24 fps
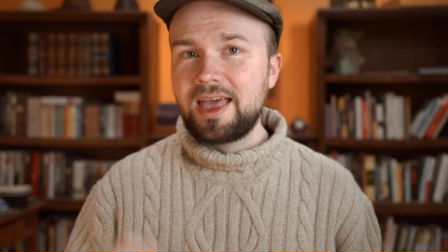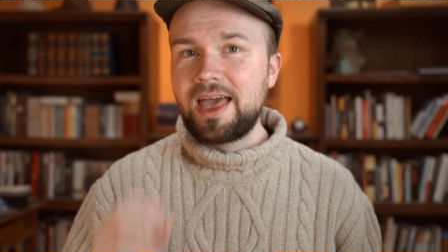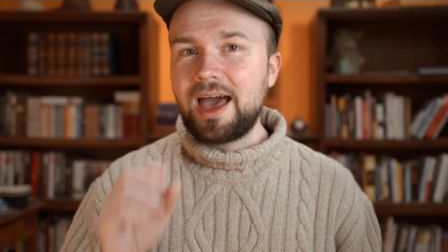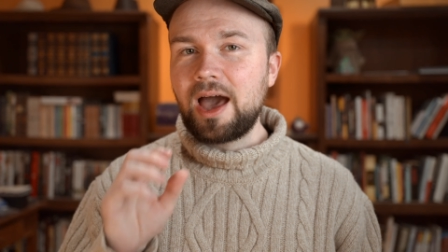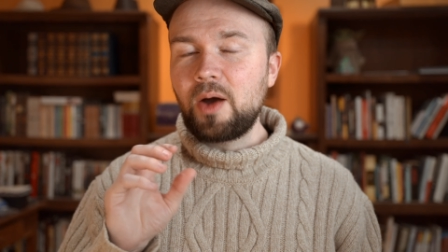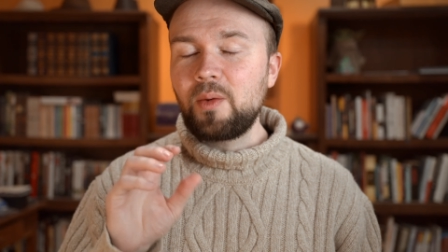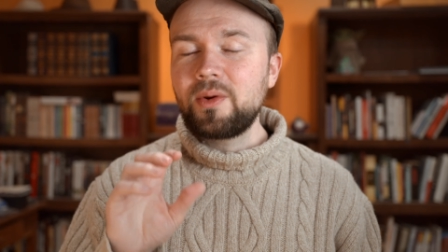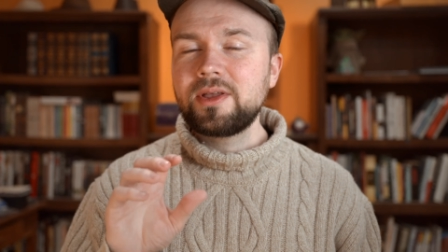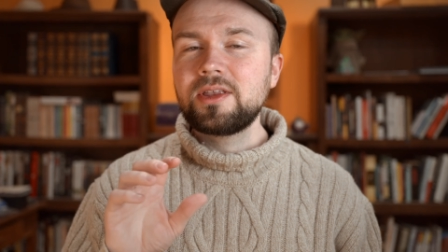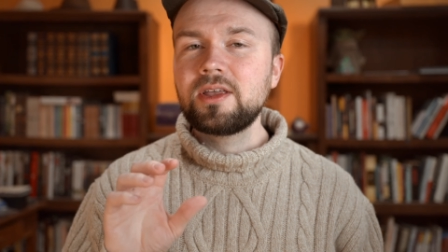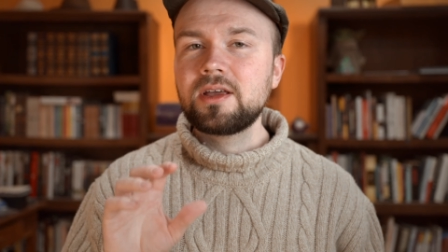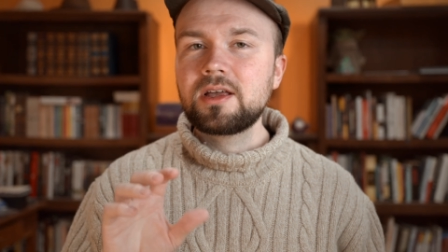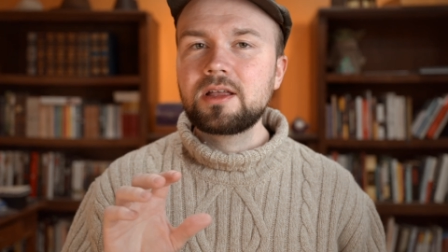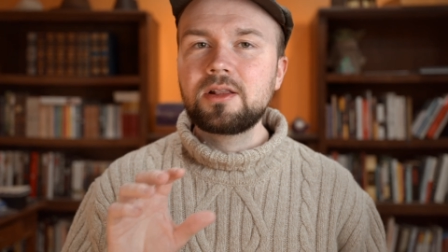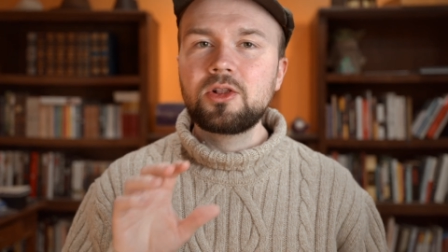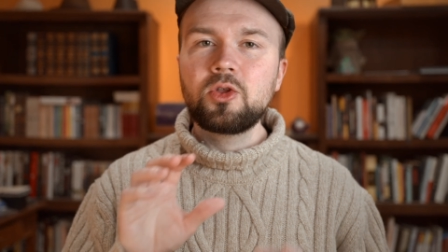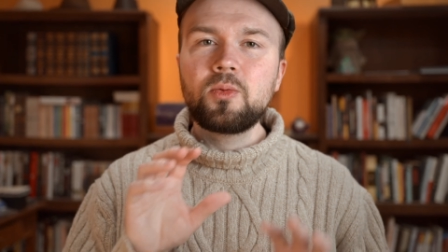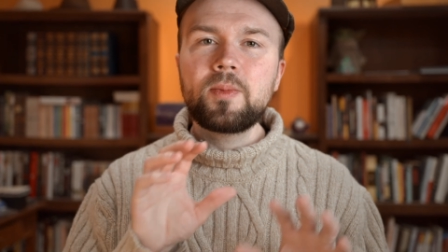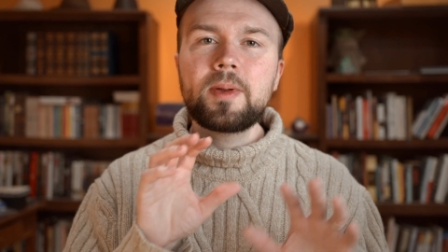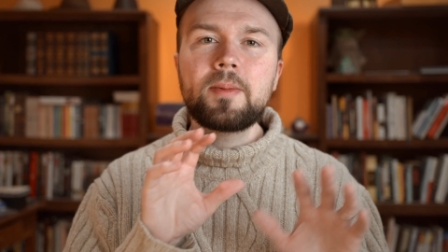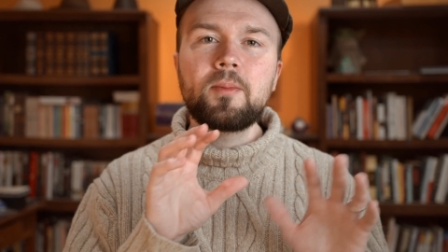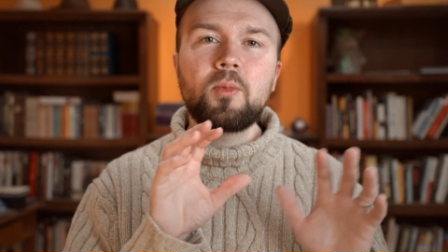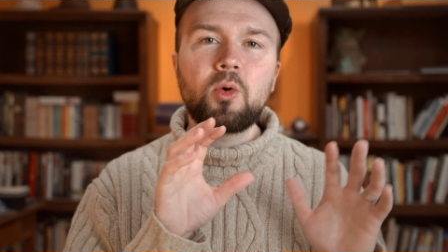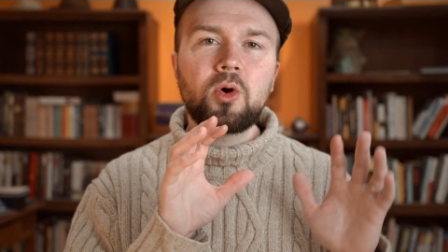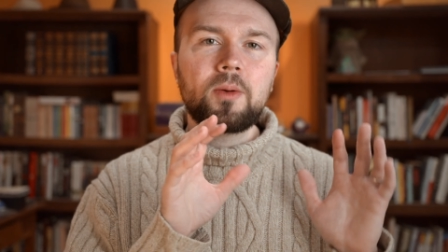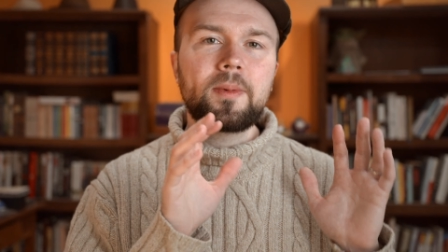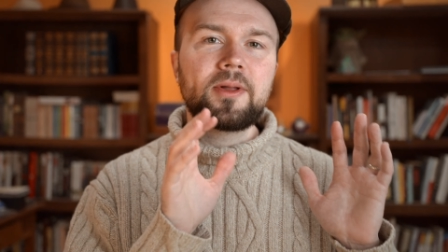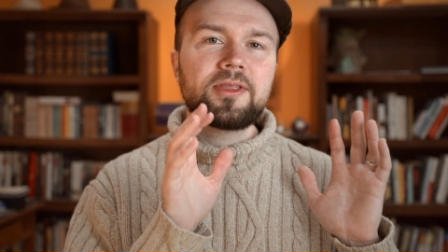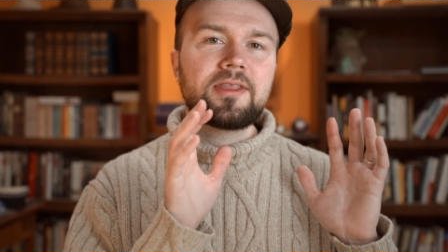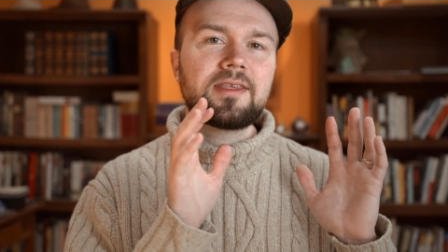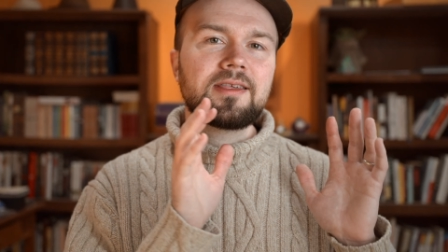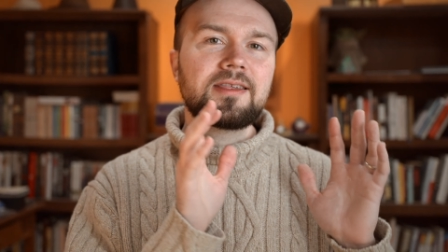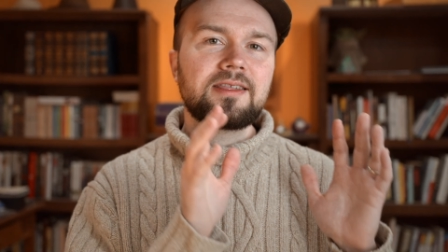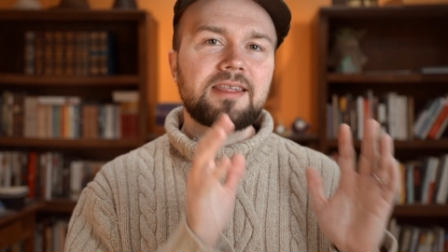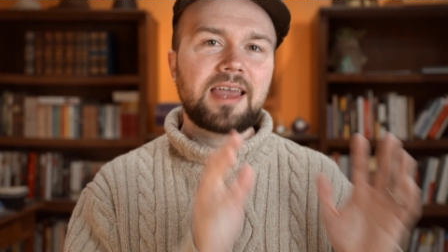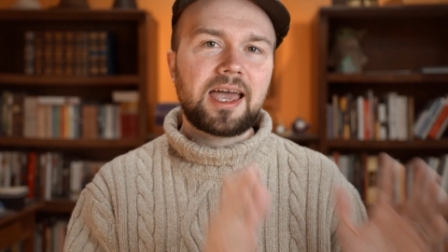I want to talk a little bit more about
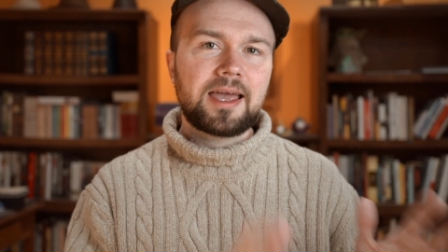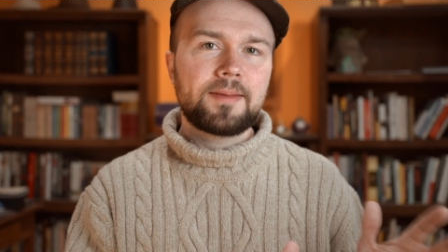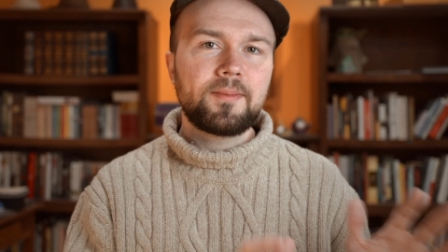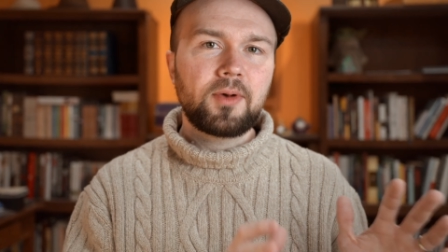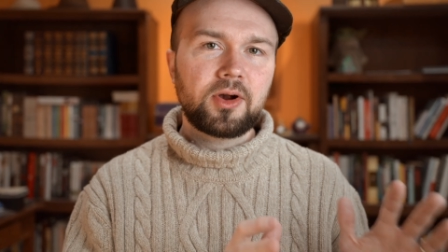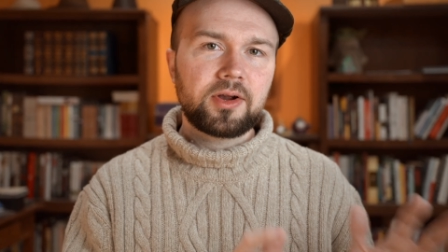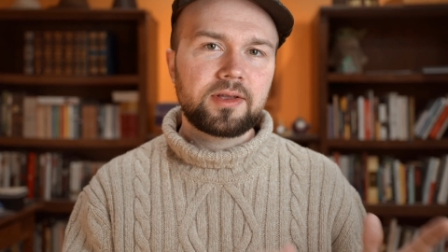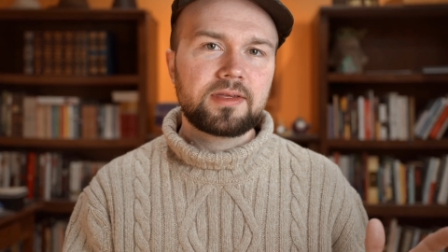the sidebar